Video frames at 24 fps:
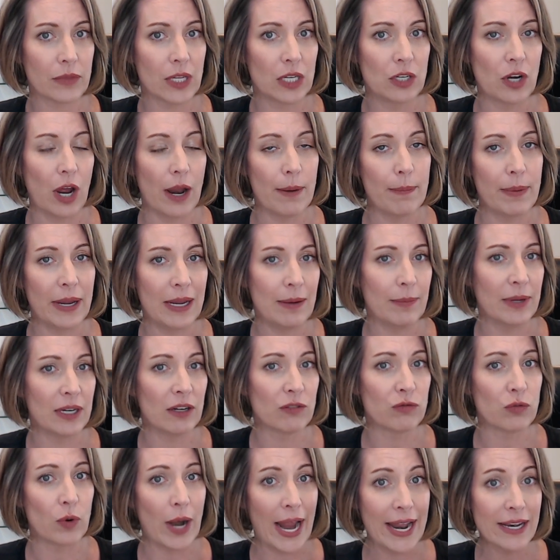non-payment
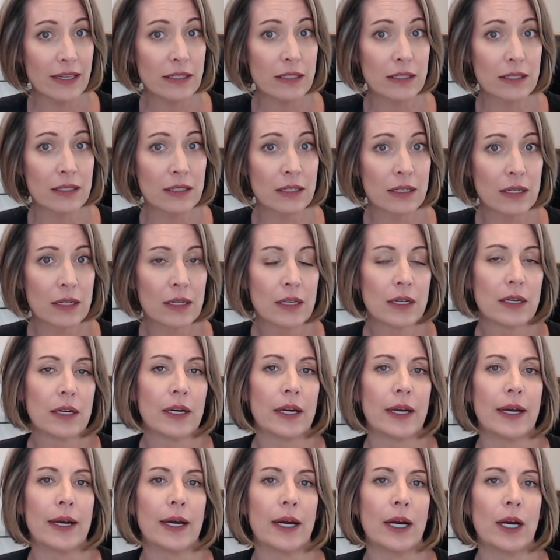of rent,
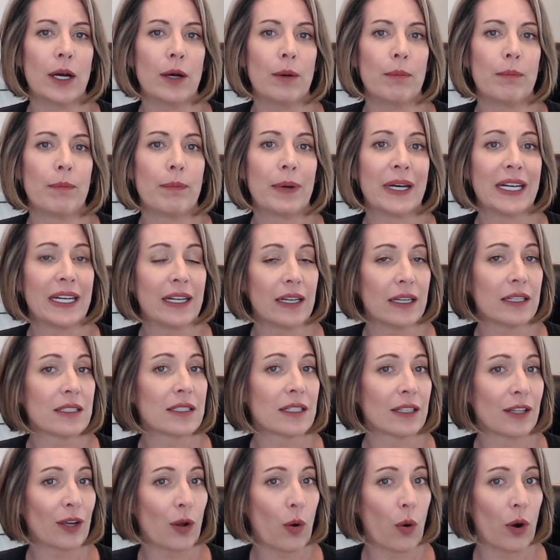but it is
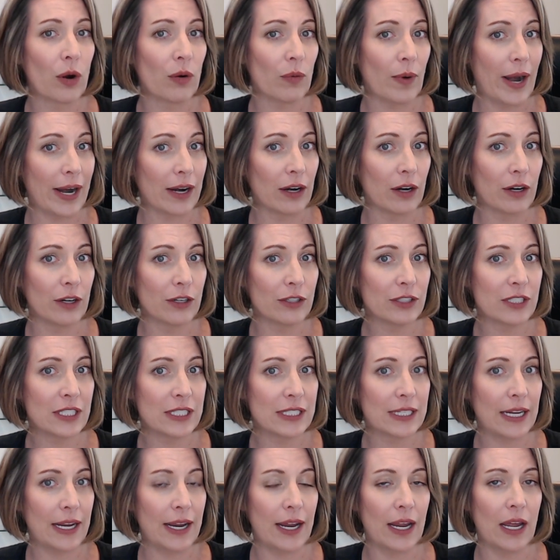in the court
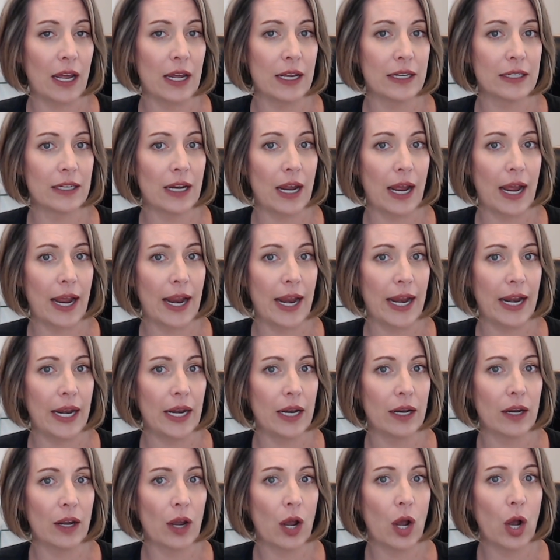records, and
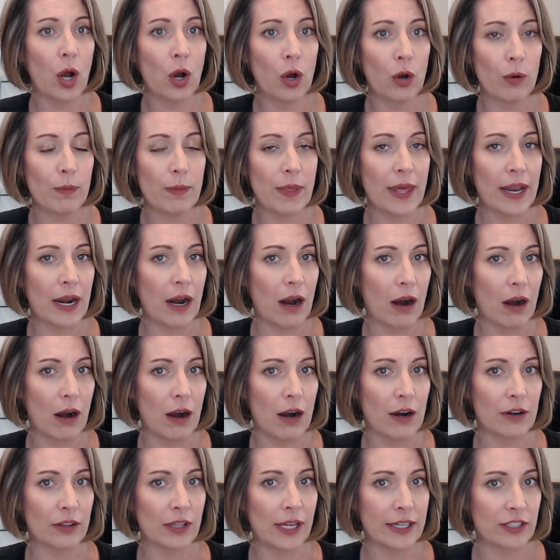I hope that
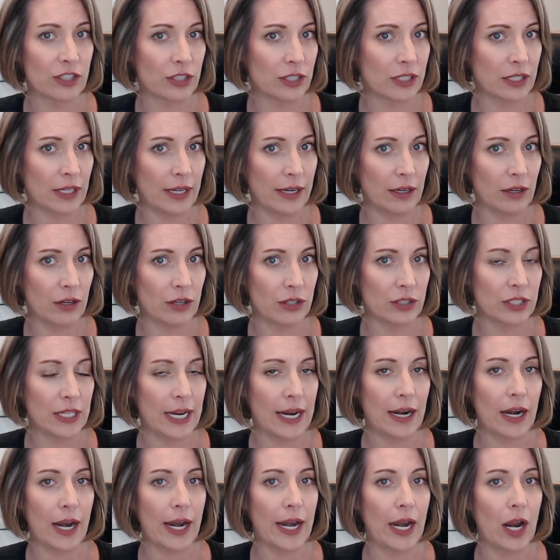our legislators
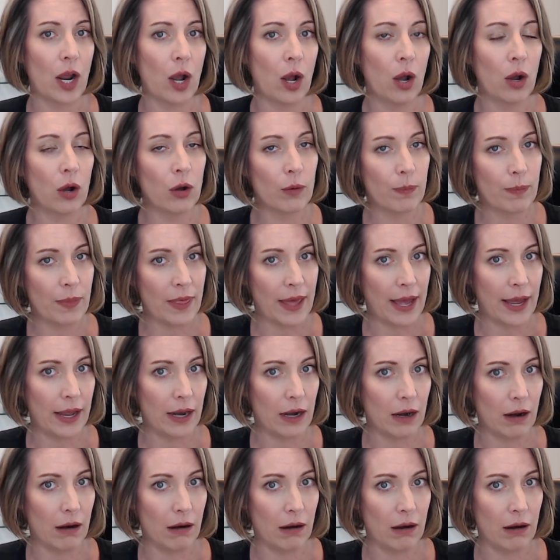and I hope
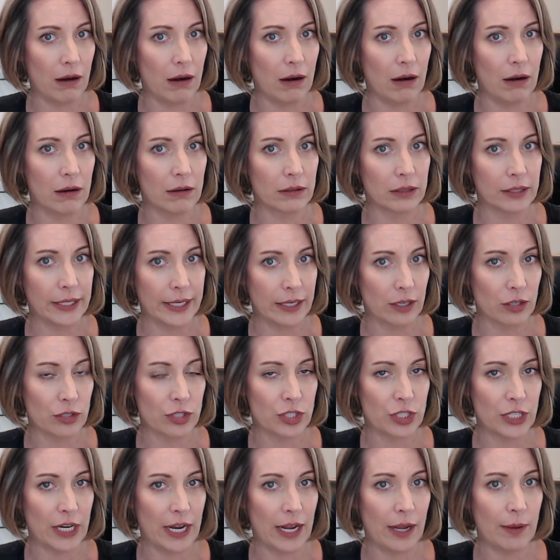that our
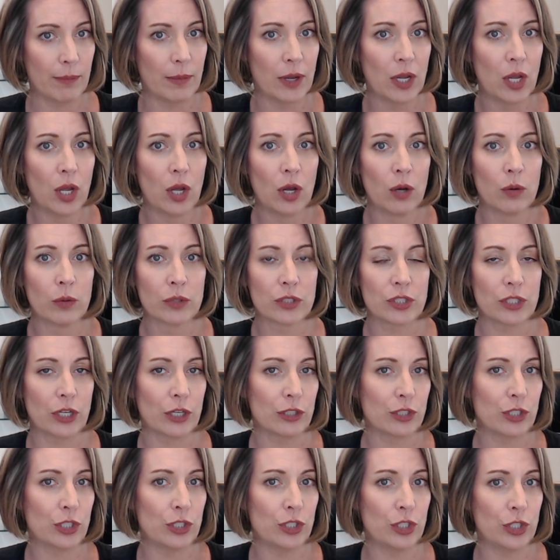leadership will
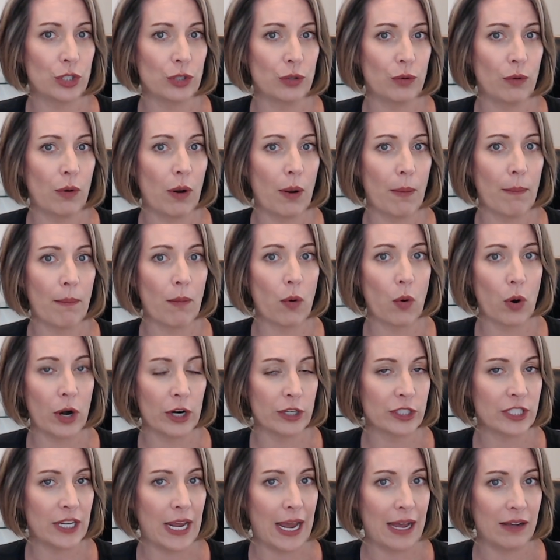start to do
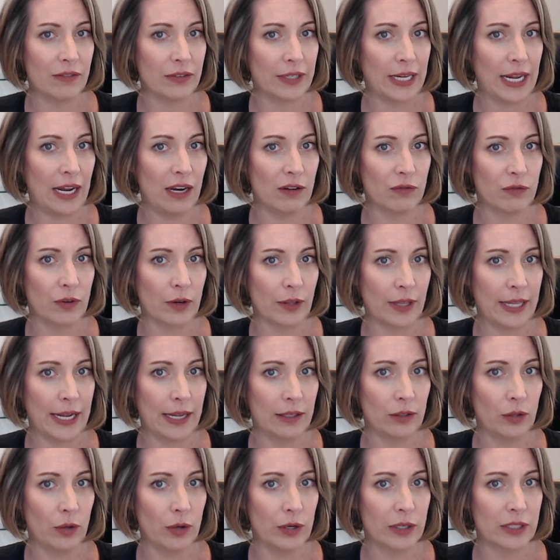more to advocate for
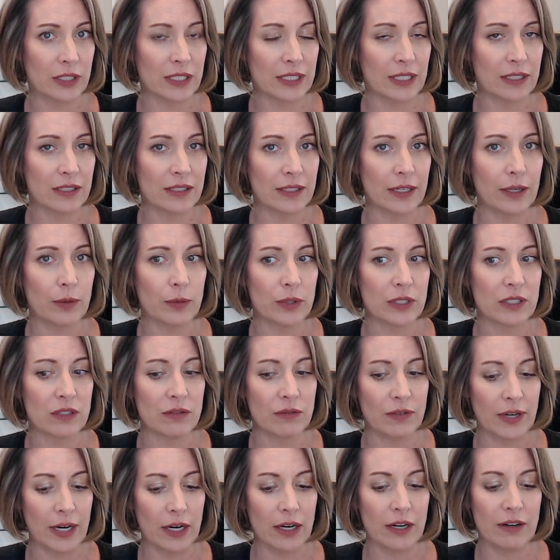landlords, because it was
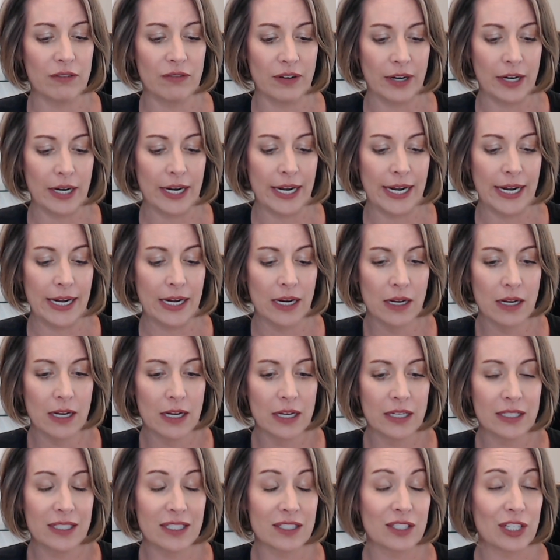very, very
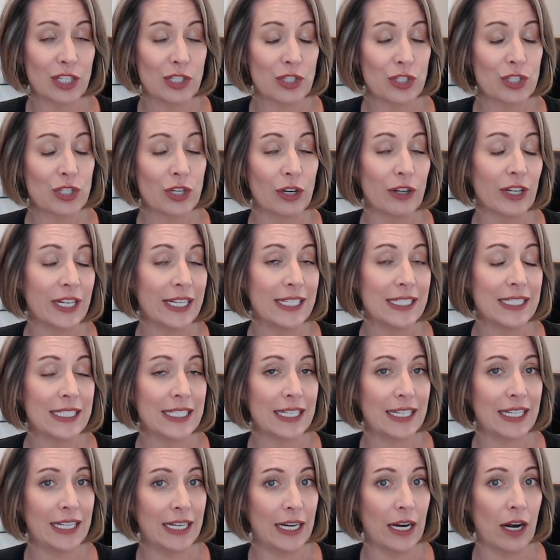disconcerting
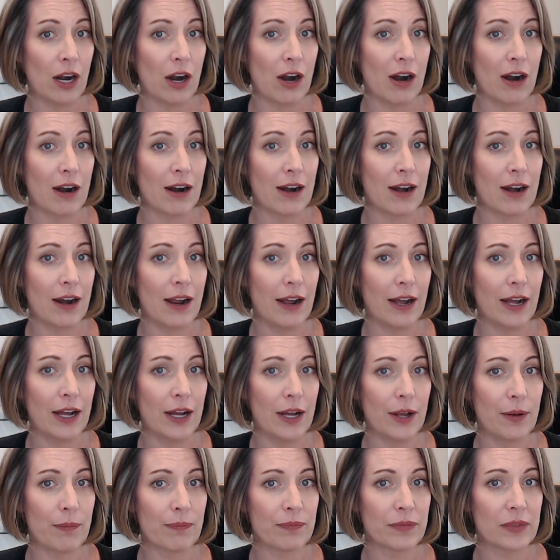to hear
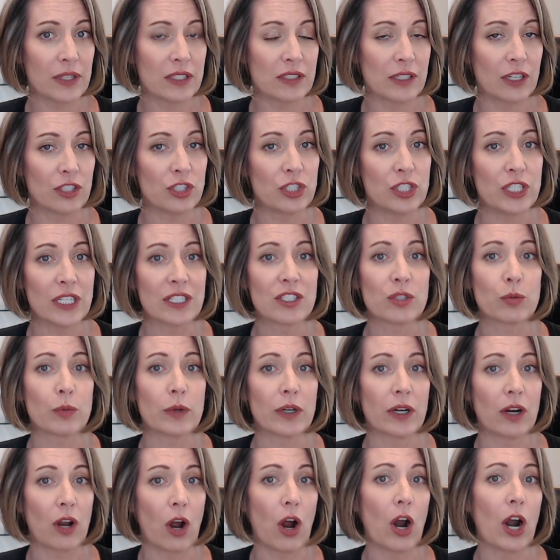such
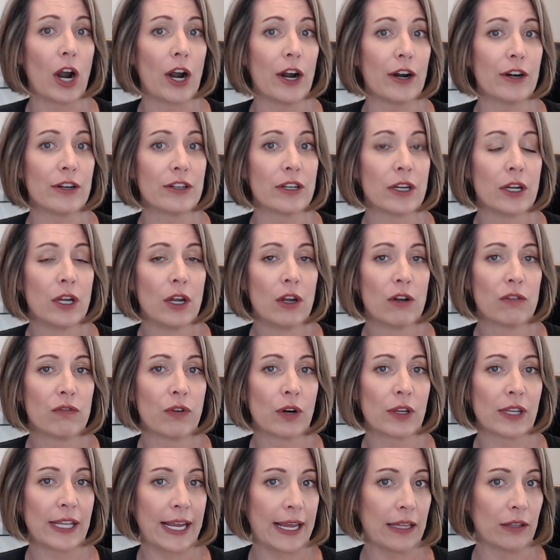disregard
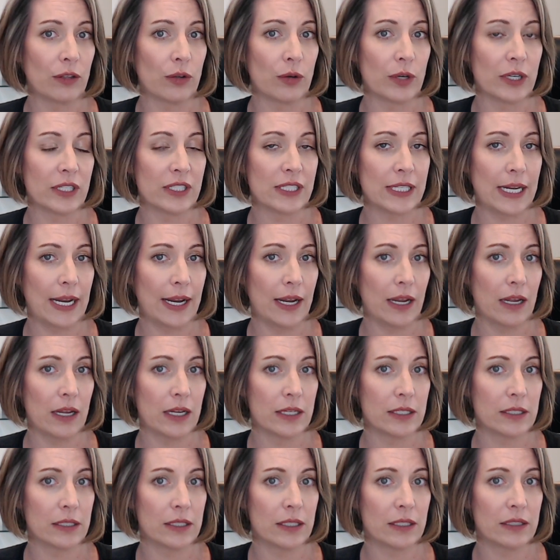for landlords
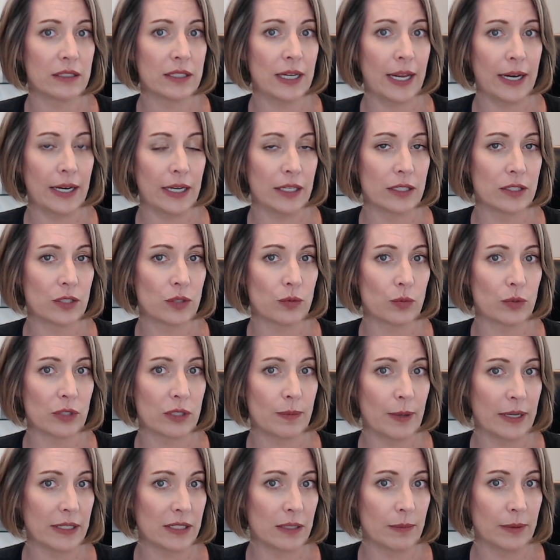and tenants'
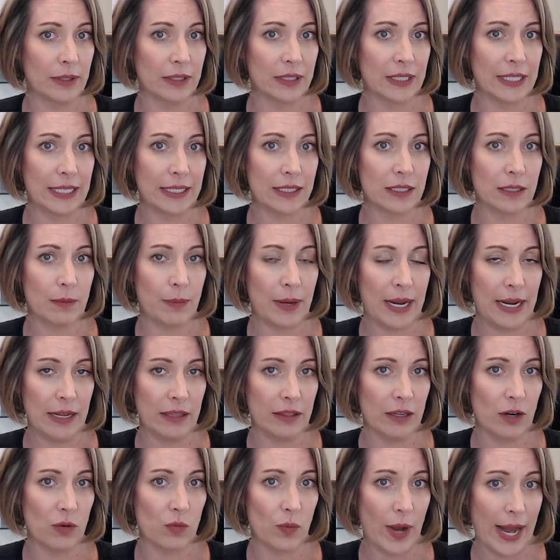responsibility to
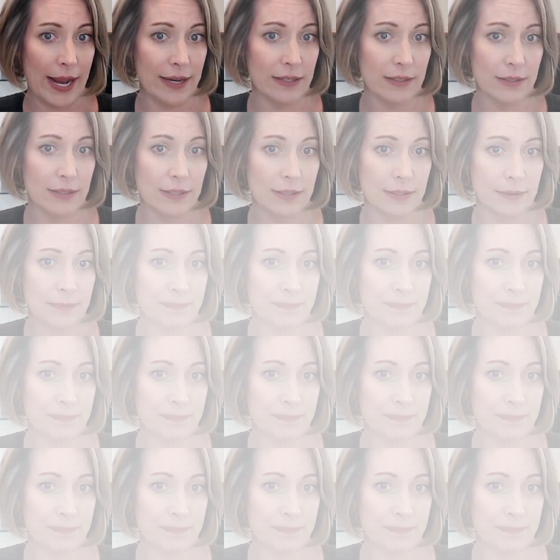paying their rent.